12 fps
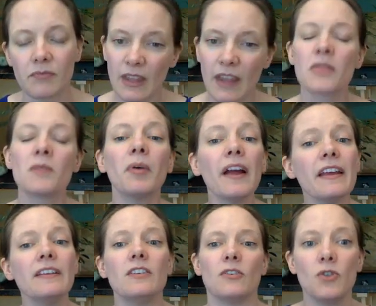And the
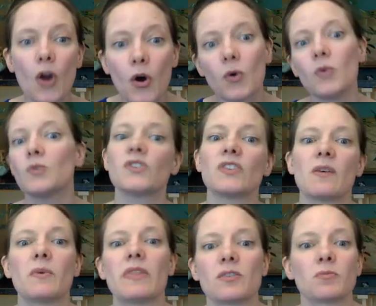brain knows that
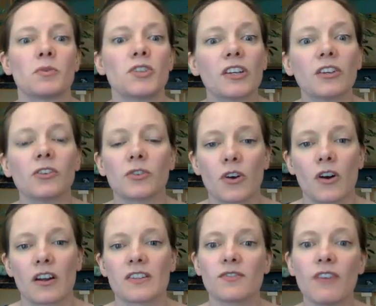when this particular
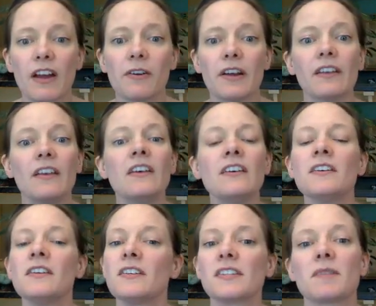neuron is firing,
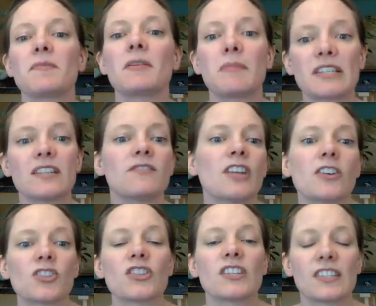something must have
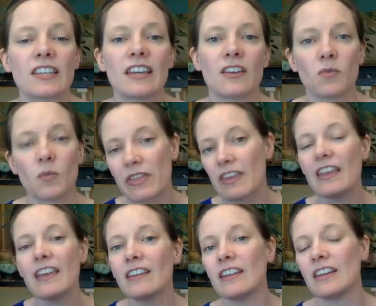touched the skin
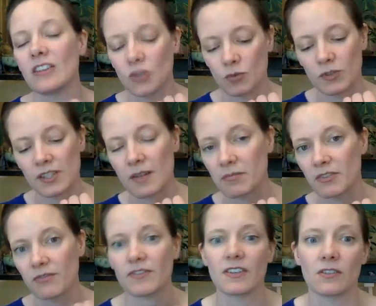within its receptive
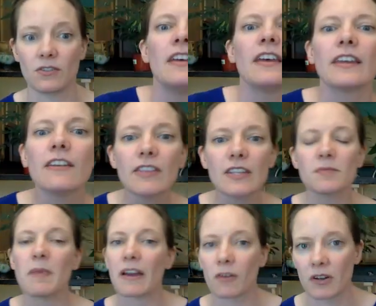field. Given this
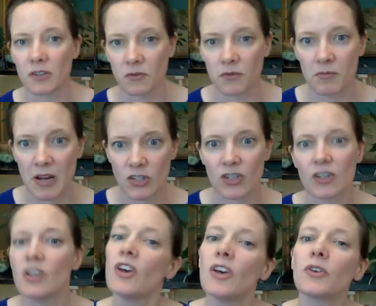background information,
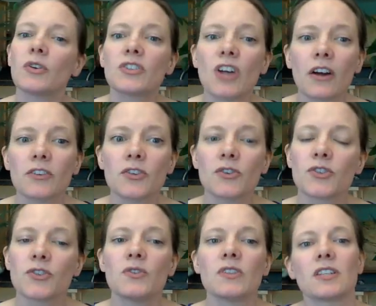you could talk to your
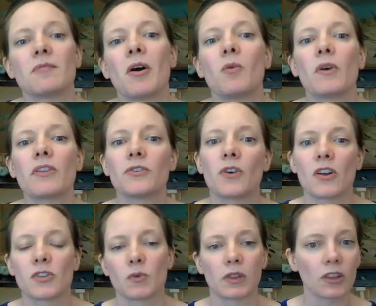students about whether
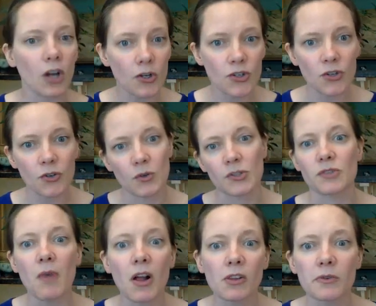neurons with larger or
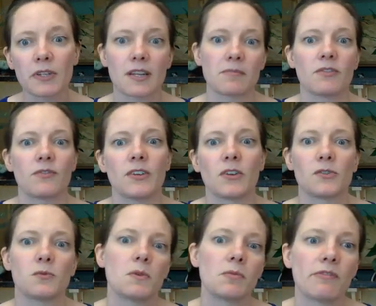smaller receptive fields
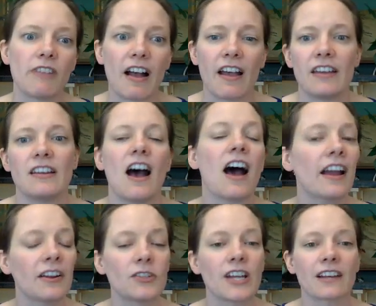would provide
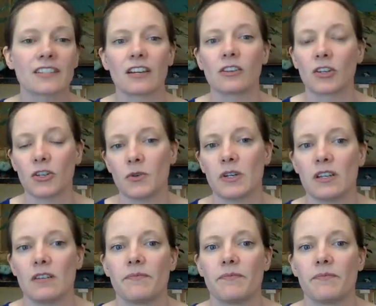higher tactile acuity.